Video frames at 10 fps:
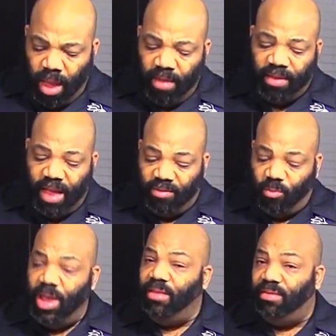It's got
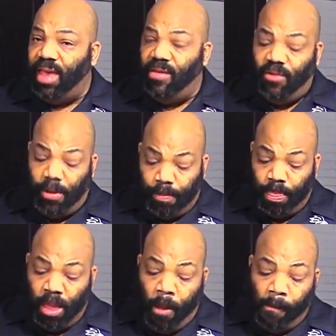sweet and savory.
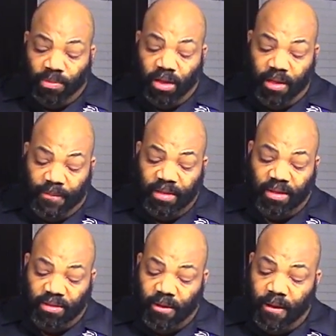So
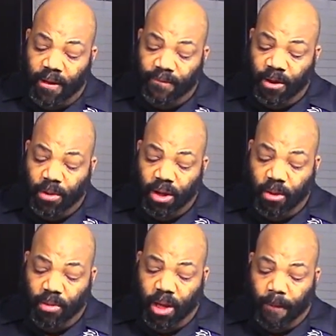this is a very
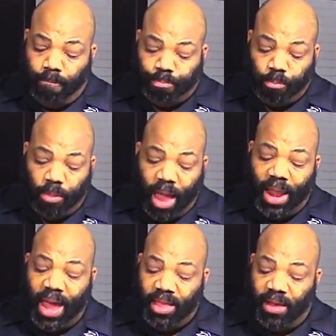good rub. I
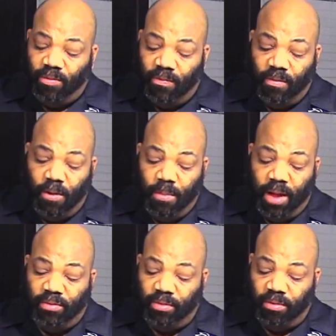like this one very
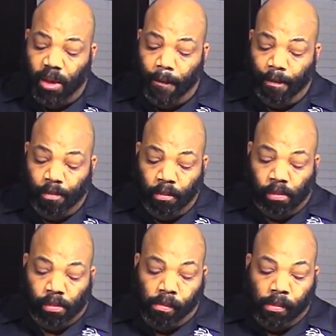much. So
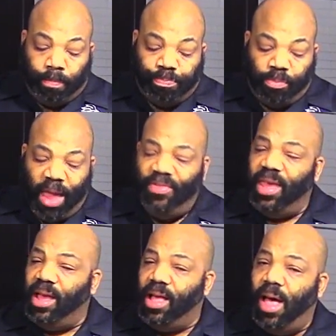I
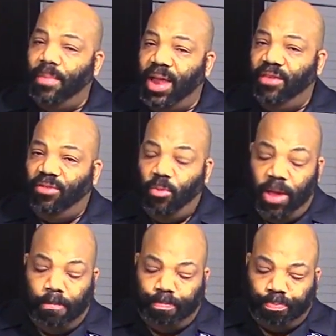think in combination
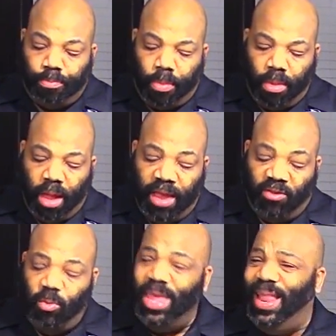with a
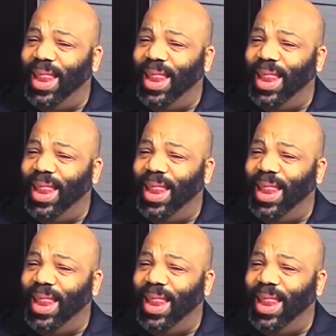sweet